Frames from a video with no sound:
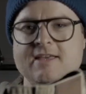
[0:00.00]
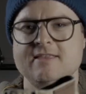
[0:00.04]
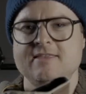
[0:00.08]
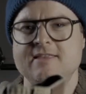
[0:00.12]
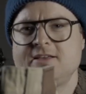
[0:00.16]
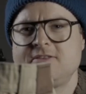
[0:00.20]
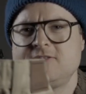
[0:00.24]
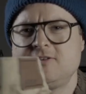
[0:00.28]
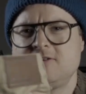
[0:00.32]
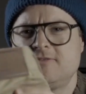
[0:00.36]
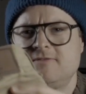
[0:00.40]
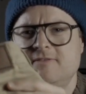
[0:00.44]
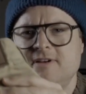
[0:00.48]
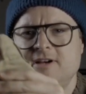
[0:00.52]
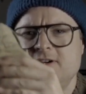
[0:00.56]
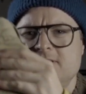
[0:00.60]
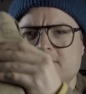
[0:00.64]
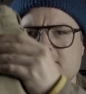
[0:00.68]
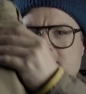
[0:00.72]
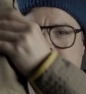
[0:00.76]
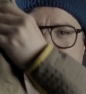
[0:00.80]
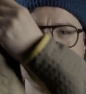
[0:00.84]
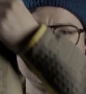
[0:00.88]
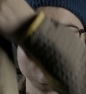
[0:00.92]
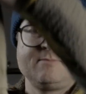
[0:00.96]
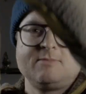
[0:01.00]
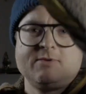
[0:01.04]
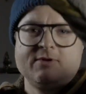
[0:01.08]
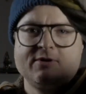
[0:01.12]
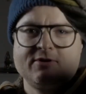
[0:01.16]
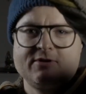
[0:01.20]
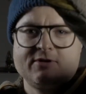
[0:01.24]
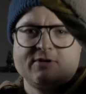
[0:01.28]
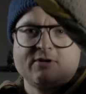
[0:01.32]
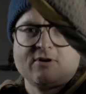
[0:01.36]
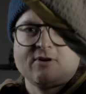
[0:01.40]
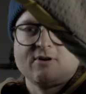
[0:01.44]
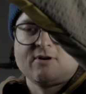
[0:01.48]
they look very similar
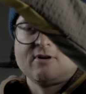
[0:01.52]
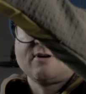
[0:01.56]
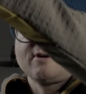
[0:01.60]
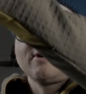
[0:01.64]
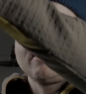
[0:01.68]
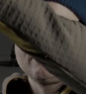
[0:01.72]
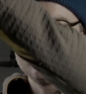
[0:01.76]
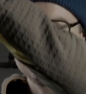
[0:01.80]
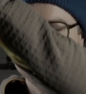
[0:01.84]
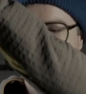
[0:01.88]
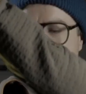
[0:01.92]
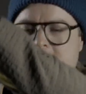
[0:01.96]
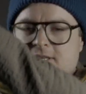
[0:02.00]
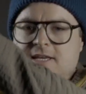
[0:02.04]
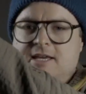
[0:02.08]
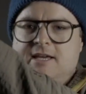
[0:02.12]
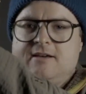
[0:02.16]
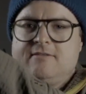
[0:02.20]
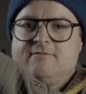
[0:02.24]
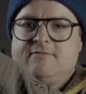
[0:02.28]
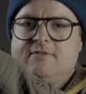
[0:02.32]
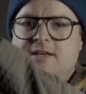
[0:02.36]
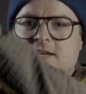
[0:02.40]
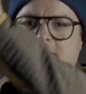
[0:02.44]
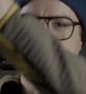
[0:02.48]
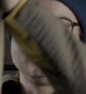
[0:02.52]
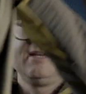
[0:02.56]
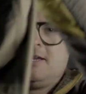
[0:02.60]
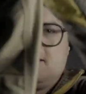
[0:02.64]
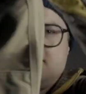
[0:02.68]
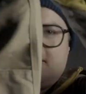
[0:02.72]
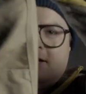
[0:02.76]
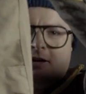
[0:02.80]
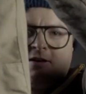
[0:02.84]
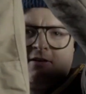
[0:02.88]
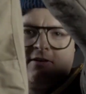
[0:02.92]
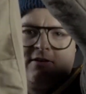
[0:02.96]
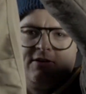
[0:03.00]
to Carhartts. They have like
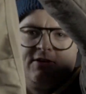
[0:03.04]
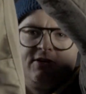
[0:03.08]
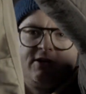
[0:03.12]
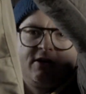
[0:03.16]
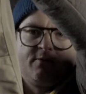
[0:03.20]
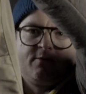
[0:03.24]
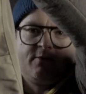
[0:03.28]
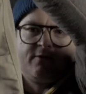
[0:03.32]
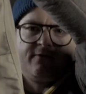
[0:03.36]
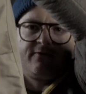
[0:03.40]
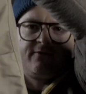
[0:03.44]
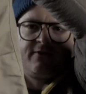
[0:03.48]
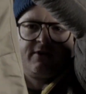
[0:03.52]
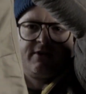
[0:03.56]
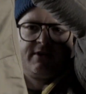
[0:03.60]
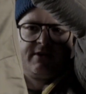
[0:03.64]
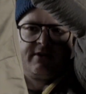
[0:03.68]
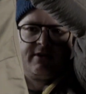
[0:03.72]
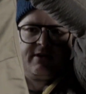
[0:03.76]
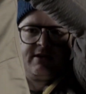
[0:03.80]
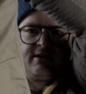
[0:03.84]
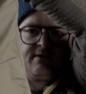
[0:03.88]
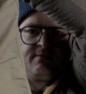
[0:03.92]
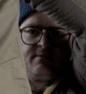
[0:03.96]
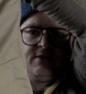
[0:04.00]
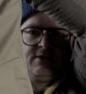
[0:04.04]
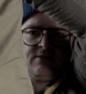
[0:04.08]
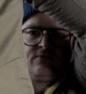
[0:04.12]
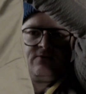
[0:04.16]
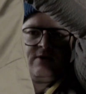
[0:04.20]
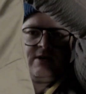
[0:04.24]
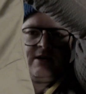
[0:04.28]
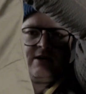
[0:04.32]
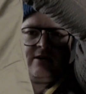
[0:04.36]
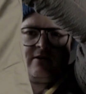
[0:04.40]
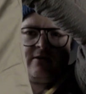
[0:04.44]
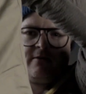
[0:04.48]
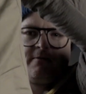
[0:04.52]
the double front on them as
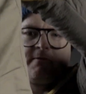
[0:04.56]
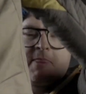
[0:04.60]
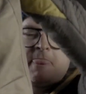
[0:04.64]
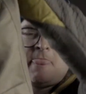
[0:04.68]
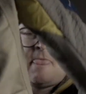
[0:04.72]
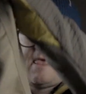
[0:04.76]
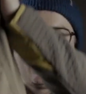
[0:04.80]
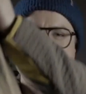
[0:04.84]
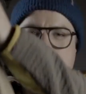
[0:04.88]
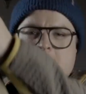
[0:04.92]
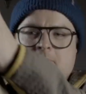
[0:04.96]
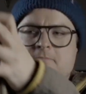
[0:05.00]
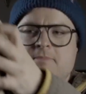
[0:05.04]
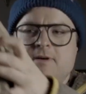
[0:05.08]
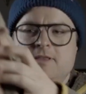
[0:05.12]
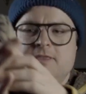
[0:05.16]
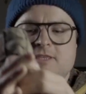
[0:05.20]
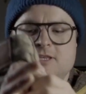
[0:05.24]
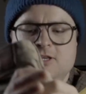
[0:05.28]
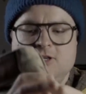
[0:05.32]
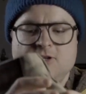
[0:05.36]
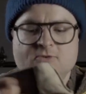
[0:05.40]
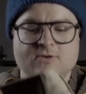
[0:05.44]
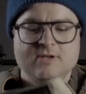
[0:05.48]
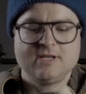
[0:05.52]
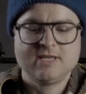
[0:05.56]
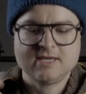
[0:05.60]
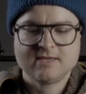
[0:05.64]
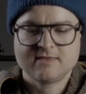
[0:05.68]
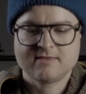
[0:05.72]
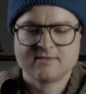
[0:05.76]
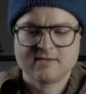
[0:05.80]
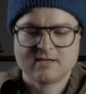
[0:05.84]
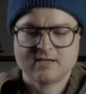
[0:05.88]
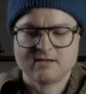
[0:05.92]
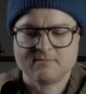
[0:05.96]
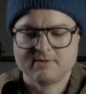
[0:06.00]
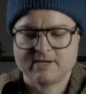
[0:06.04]
well. But the unique
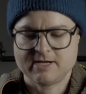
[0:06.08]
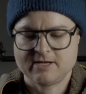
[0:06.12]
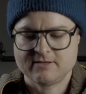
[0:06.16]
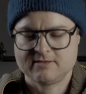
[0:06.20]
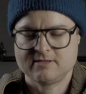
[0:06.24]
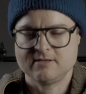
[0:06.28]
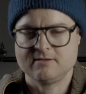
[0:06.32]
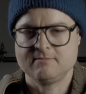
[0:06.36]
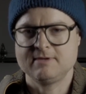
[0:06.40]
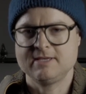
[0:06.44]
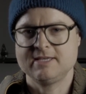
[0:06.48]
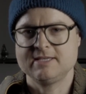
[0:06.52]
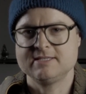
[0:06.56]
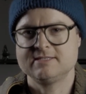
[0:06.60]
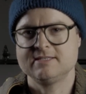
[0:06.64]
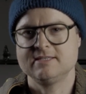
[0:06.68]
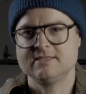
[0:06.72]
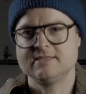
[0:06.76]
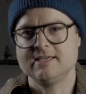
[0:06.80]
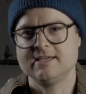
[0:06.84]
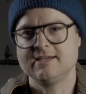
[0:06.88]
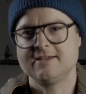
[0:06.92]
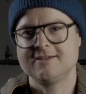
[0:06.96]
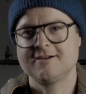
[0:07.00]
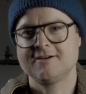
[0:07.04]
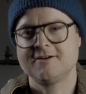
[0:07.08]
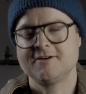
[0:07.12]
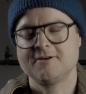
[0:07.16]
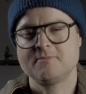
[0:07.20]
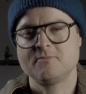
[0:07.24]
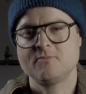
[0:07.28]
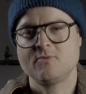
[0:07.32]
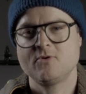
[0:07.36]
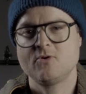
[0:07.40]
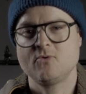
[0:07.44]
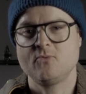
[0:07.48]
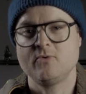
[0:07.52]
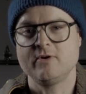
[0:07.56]
thing about them is that they
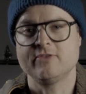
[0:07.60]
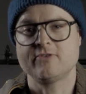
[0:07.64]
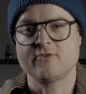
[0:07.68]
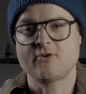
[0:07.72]
come with